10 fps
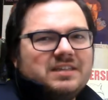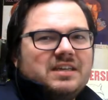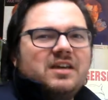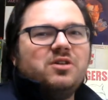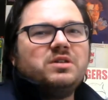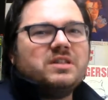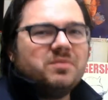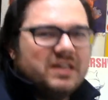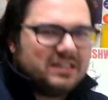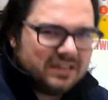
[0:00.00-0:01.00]

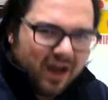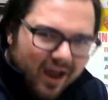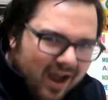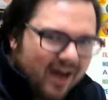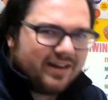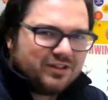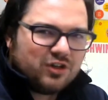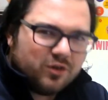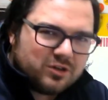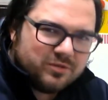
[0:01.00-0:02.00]
something as iconic as A
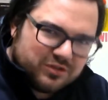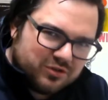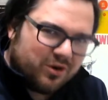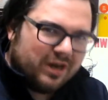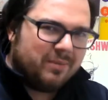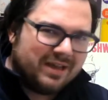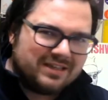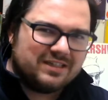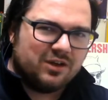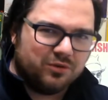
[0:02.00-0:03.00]
Christmas Story, and you make a
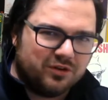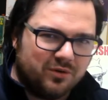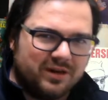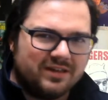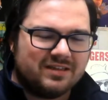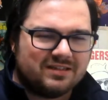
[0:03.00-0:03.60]
sequel to it,